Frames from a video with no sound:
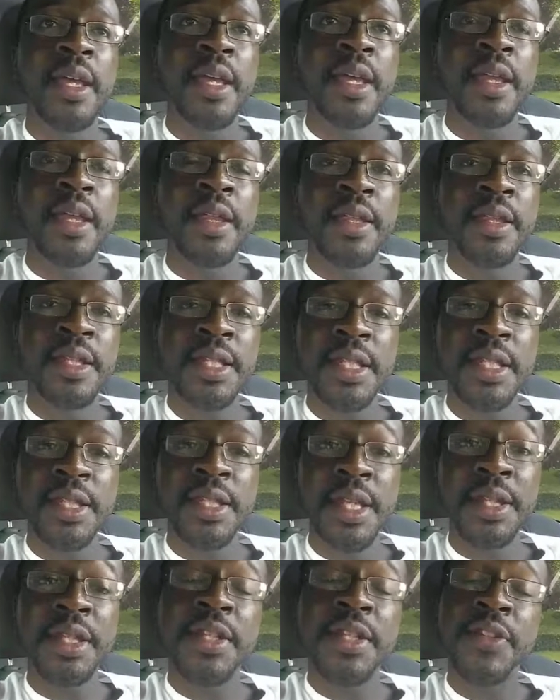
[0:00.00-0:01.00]
this
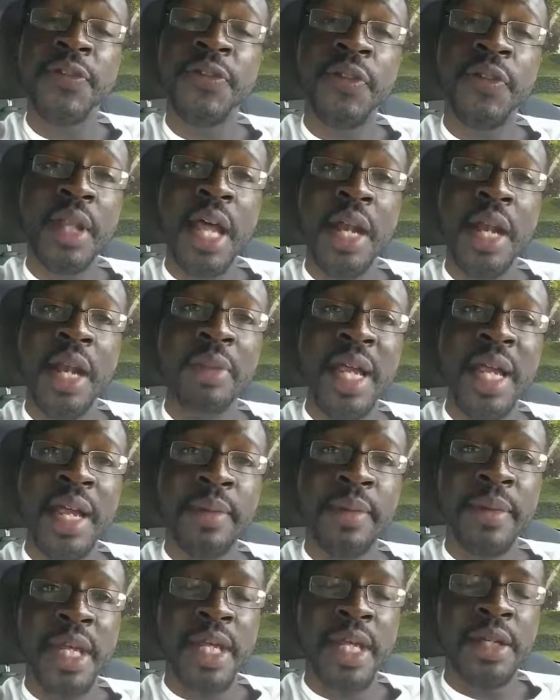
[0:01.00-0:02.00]
is for a lot of black
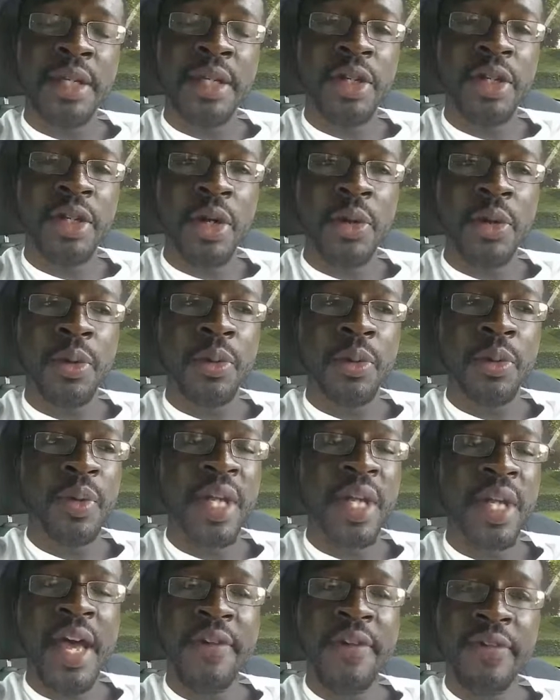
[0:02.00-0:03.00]
men. We
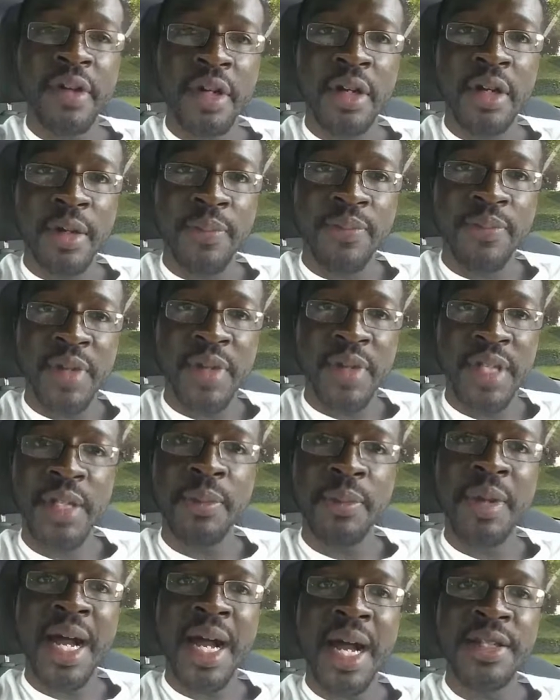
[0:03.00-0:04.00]
have this
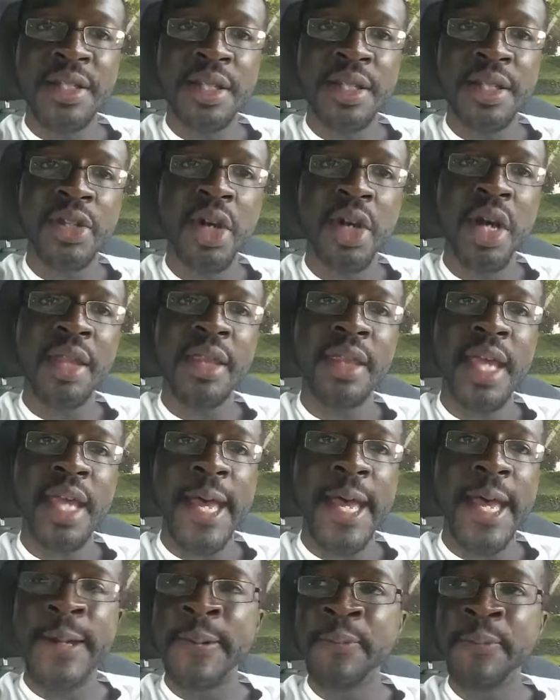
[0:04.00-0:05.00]
subconscious thought that,
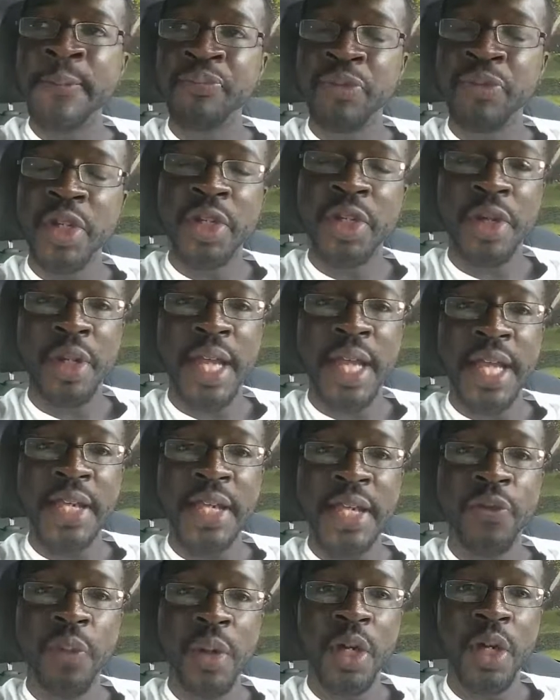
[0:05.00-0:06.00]
like
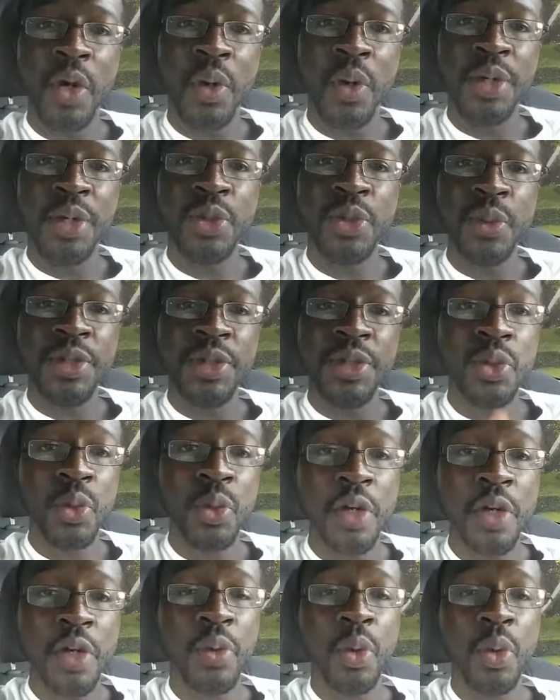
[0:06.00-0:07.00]
if we go into a store,
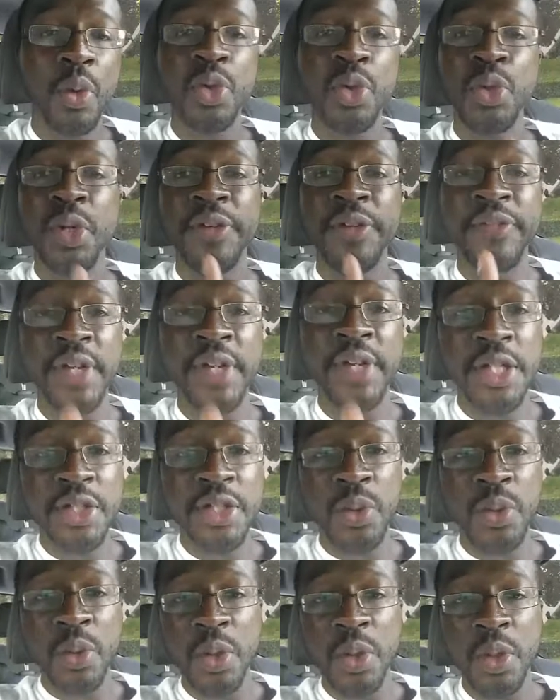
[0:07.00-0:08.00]
if we're going to a convenience
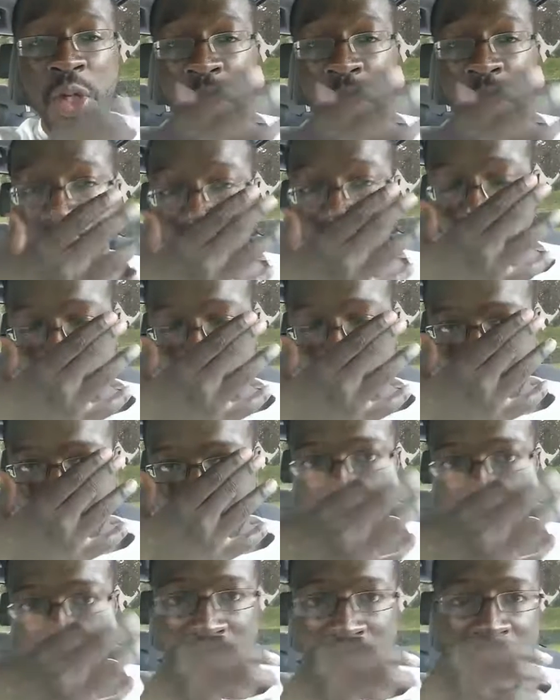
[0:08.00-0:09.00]
store, or we're going to
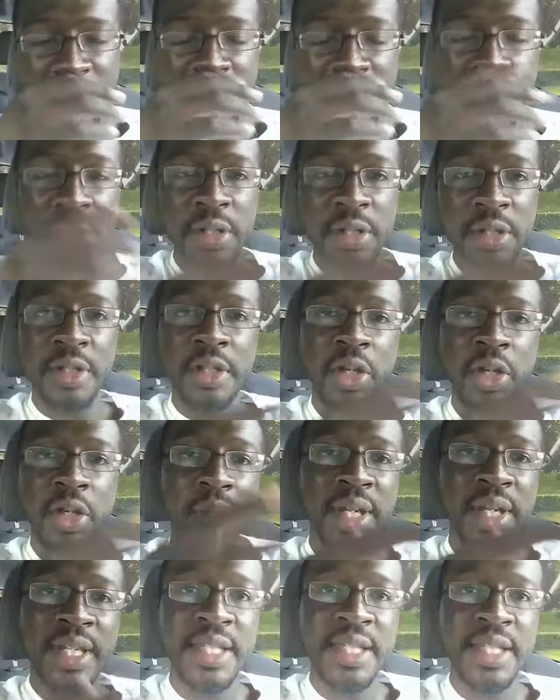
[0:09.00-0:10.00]
wherever to go
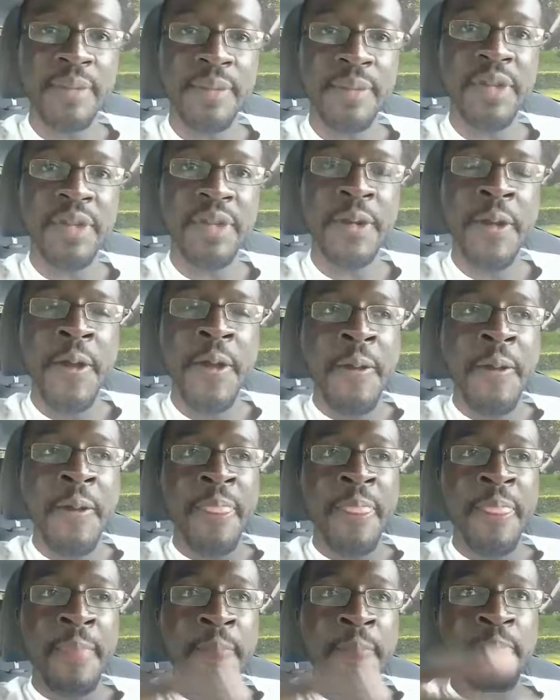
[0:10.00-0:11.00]
get something,
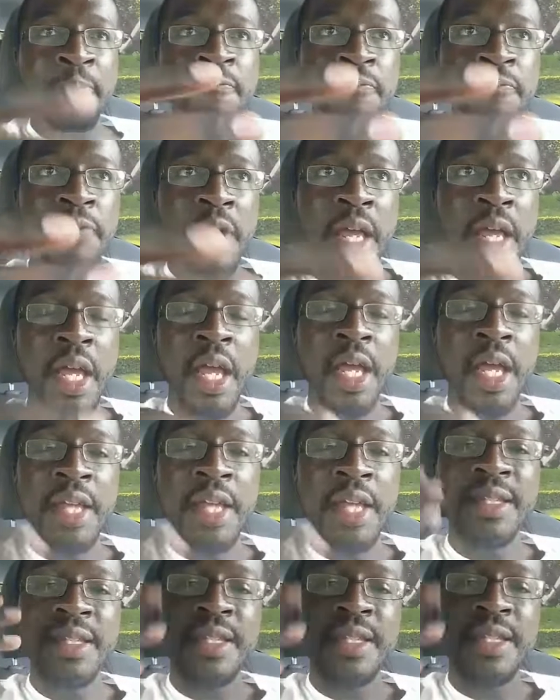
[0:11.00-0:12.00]

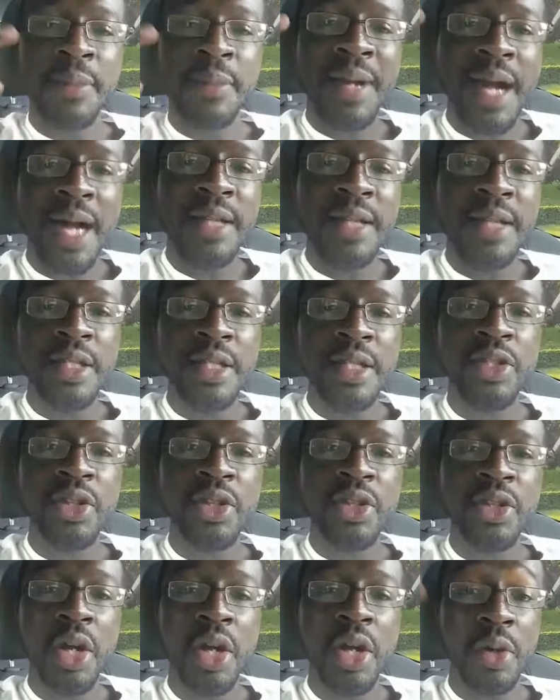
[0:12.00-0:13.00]
it's a subconscious
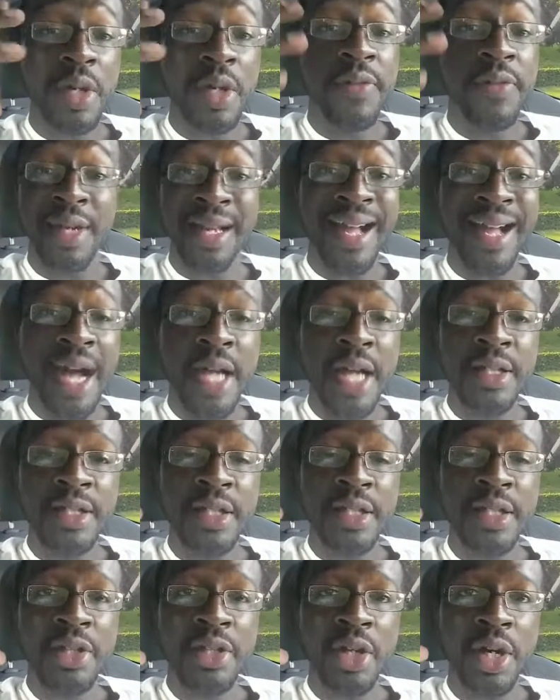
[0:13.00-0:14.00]
thought or even a conscious
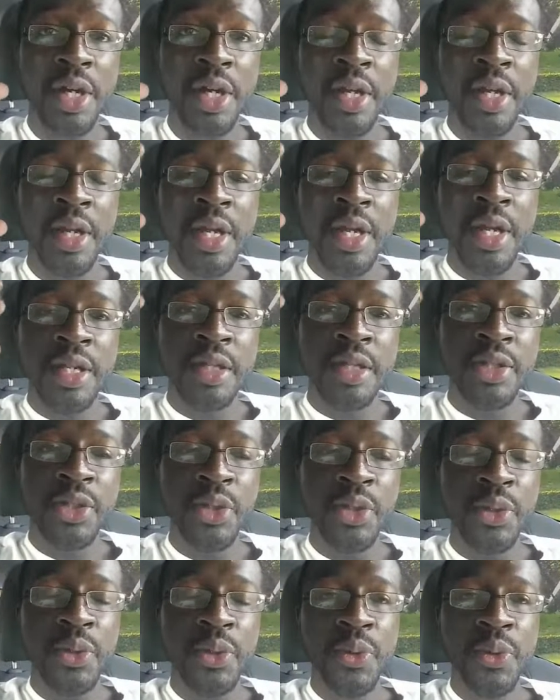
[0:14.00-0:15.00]
thought
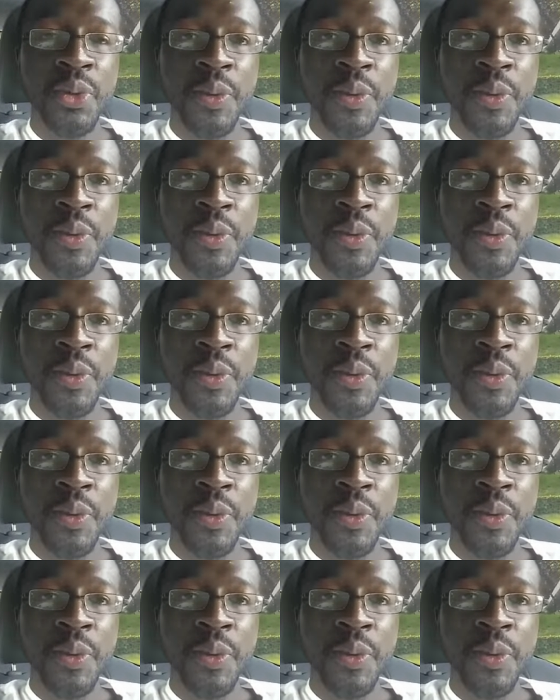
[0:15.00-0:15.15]
to